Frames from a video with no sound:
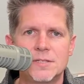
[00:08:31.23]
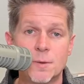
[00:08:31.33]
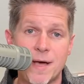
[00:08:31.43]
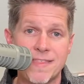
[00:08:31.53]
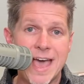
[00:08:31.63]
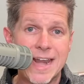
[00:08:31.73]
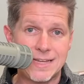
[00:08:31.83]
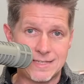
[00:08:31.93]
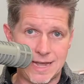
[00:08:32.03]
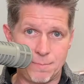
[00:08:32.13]
So by that
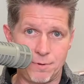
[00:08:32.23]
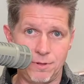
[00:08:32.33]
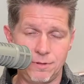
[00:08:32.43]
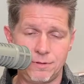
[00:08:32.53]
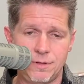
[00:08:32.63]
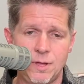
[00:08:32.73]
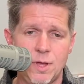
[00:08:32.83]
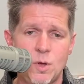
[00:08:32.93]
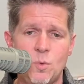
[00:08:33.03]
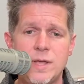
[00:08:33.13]
example,
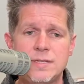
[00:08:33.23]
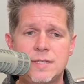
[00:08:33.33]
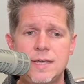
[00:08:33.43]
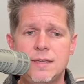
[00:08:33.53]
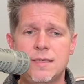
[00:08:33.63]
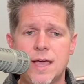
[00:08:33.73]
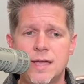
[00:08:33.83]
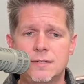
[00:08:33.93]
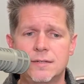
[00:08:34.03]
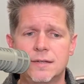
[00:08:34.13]
we see
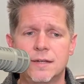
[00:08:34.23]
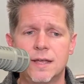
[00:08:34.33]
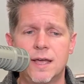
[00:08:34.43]
that